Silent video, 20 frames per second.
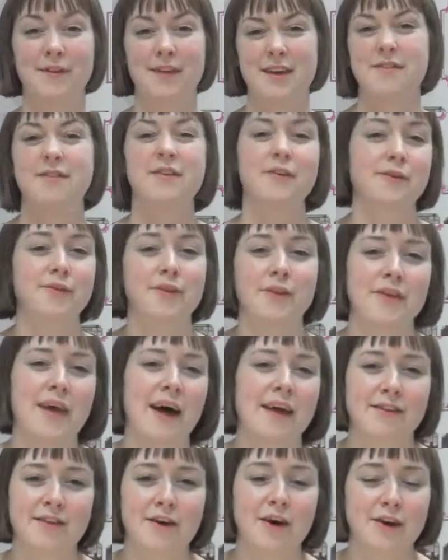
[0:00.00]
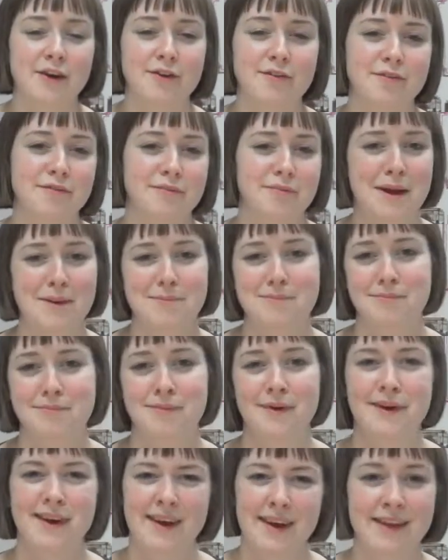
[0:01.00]
they feel that that's
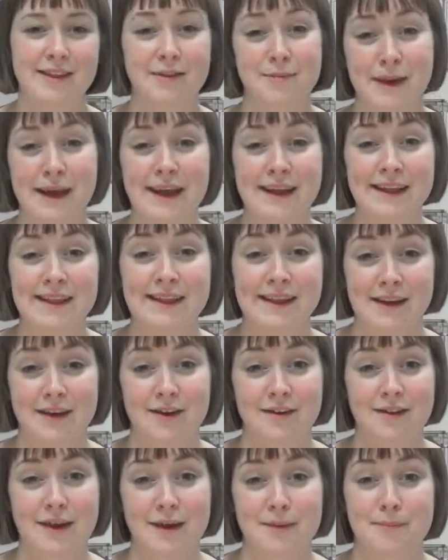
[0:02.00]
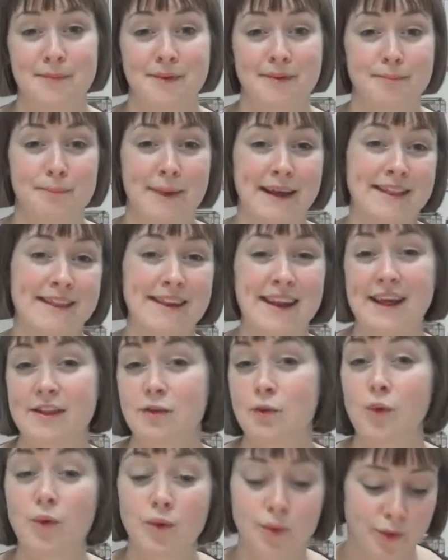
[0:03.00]
a bit easier, it makes it
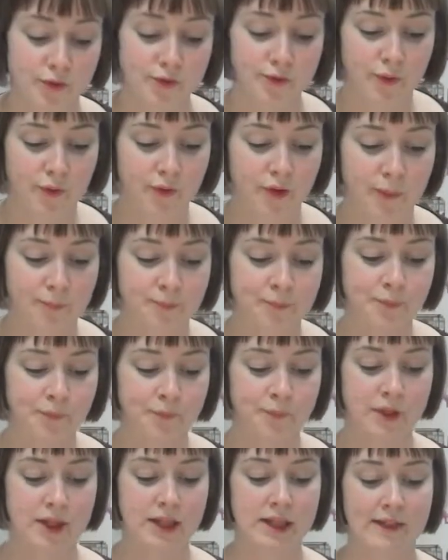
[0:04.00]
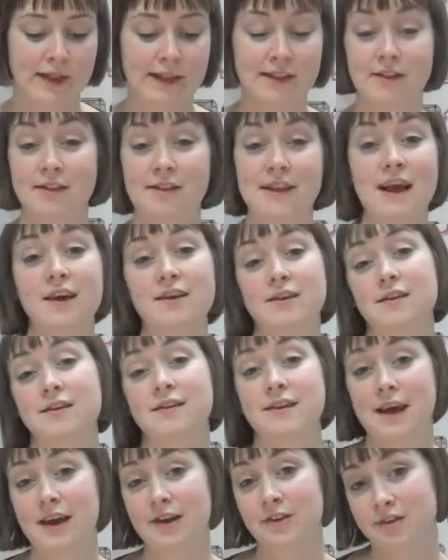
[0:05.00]
less awkward for them. So that's the second
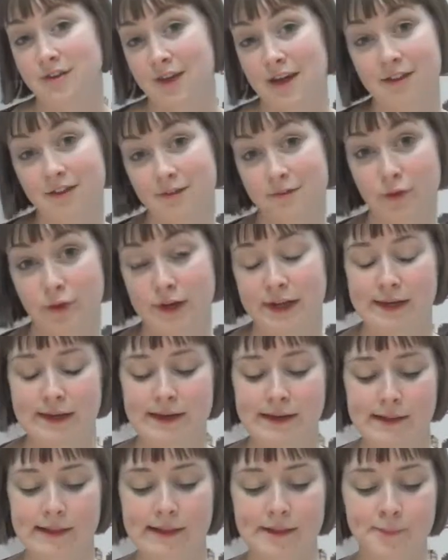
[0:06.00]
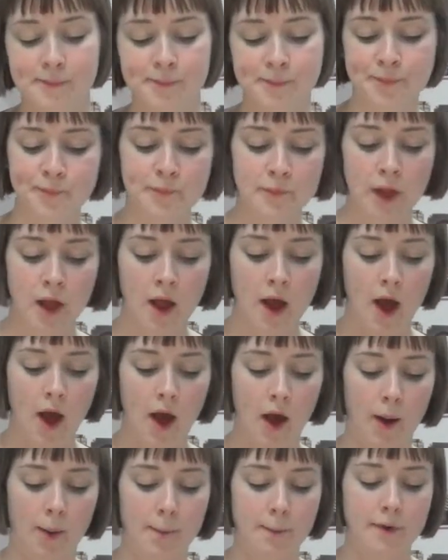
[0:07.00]
stage, that's avoidance.
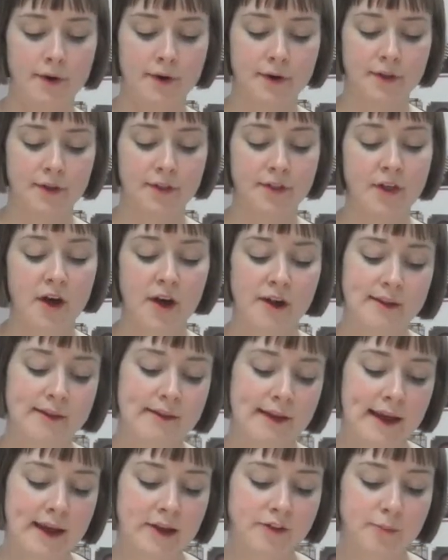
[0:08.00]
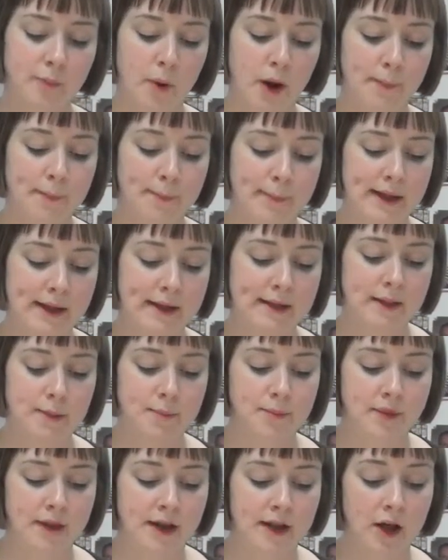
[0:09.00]
The third stage might be
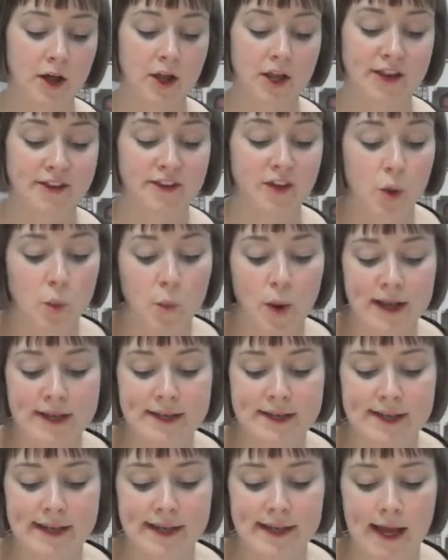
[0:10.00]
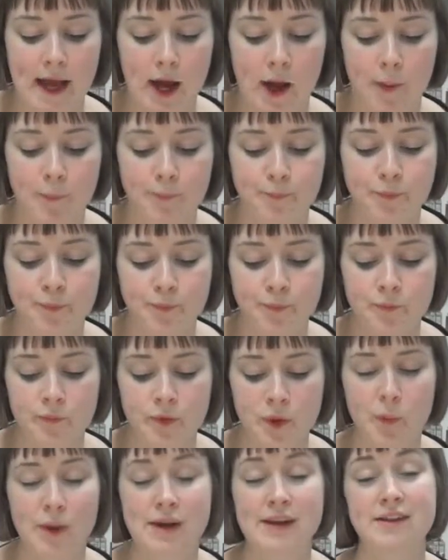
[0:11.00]
something like, so
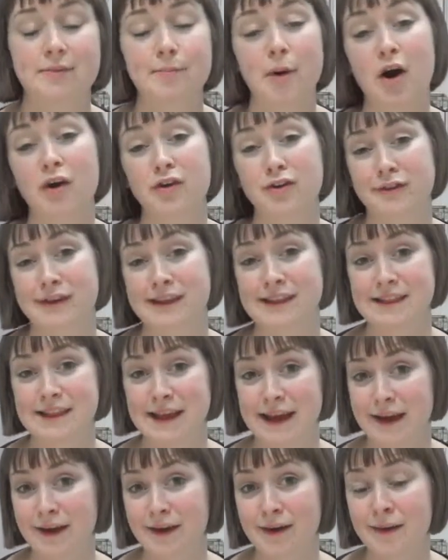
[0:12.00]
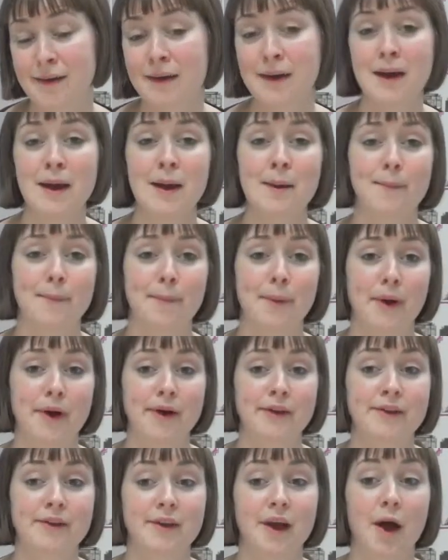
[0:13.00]
Wendy's partner is sick,
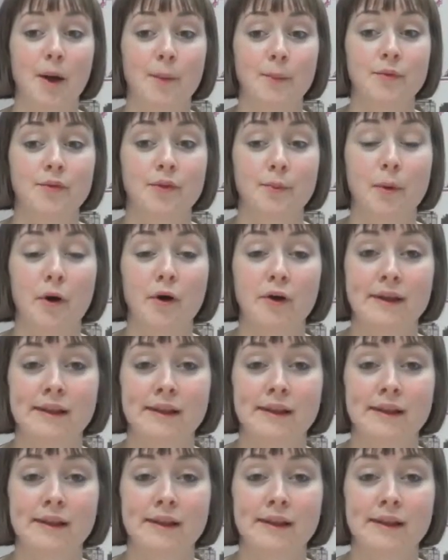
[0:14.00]
but the